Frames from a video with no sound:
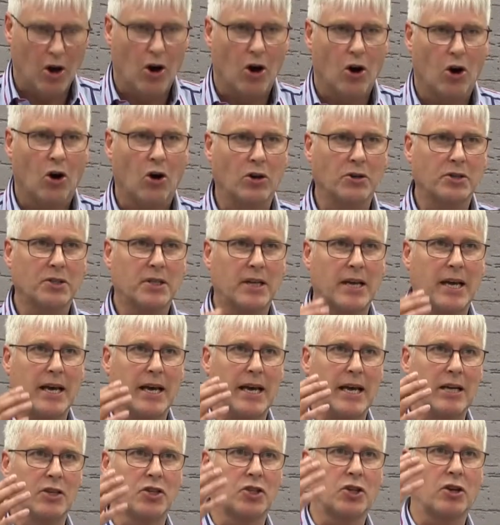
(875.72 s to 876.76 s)
onto
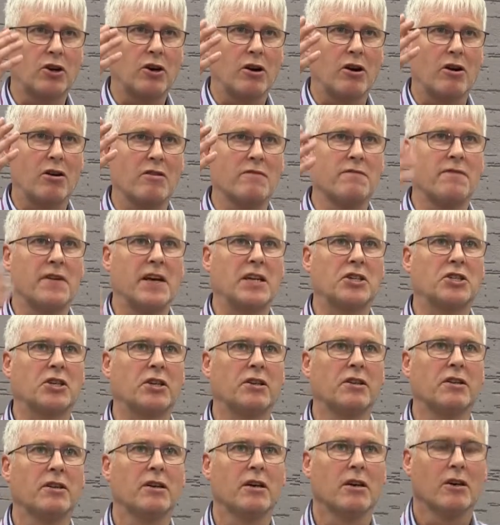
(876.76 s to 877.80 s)
his or her
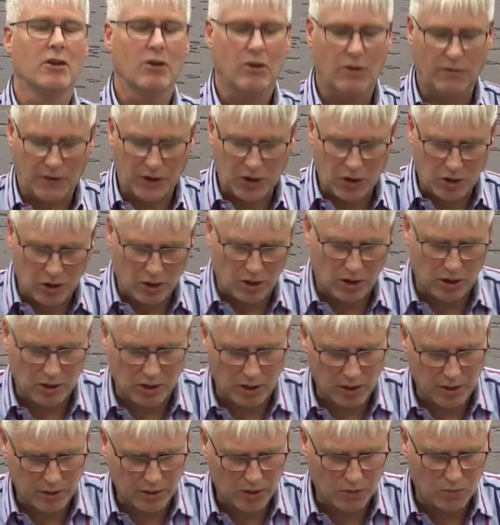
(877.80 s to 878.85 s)
vision of a
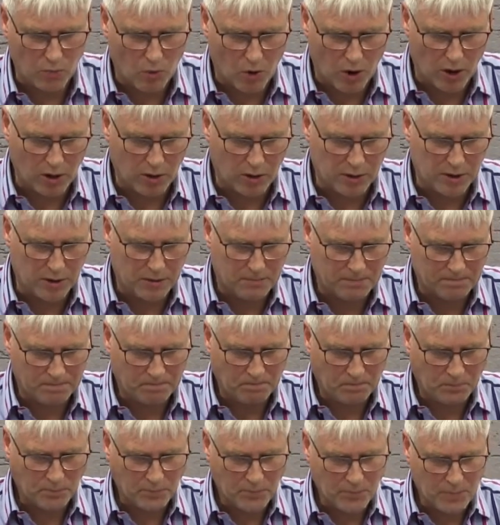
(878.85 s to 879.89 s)
godless world.
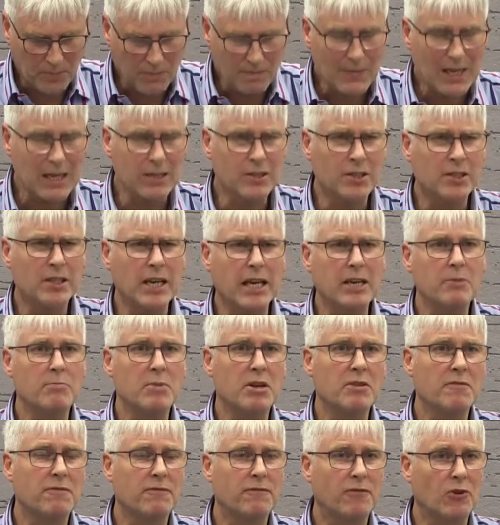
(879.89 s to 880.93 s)

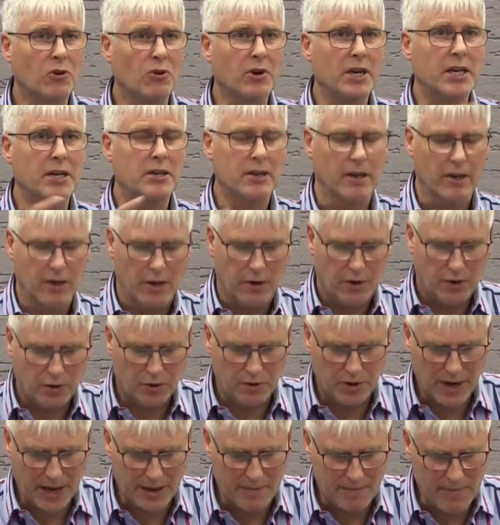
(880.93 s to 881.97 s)
Sigmund Freud,
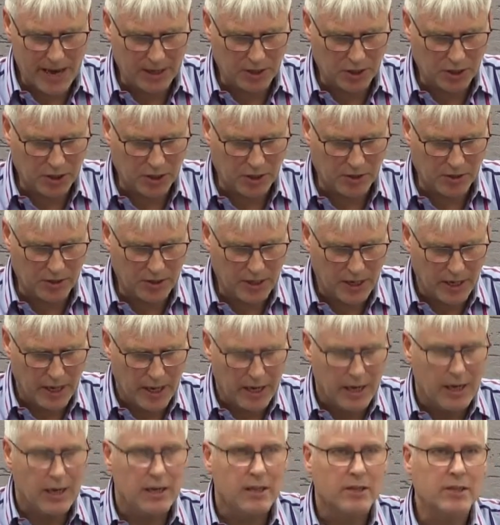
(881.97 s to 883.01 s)
who I mentioned,
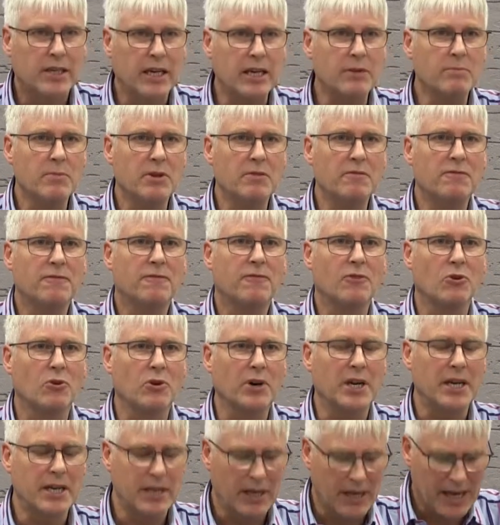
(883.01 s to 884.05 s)
Sigmund
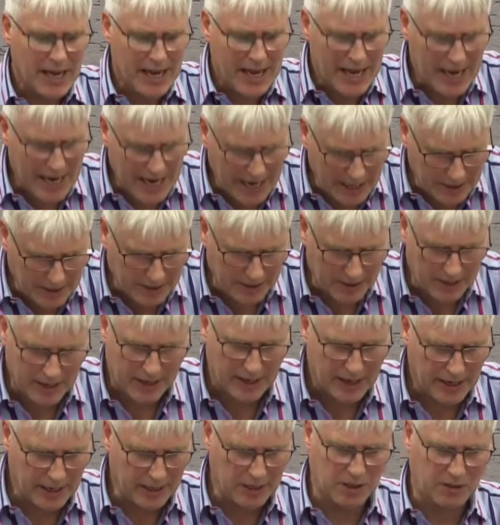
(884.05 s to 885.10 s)
Freud hated
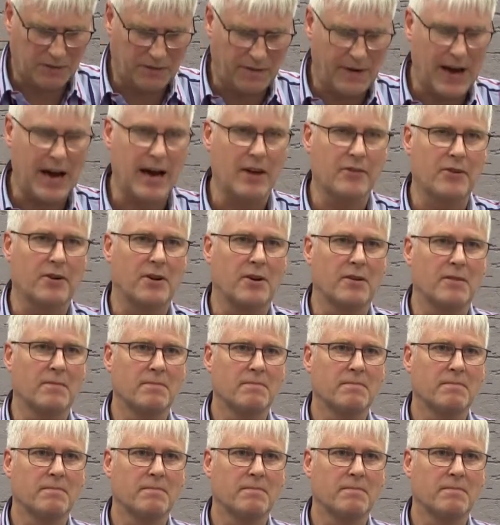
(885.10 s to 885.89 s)
his father,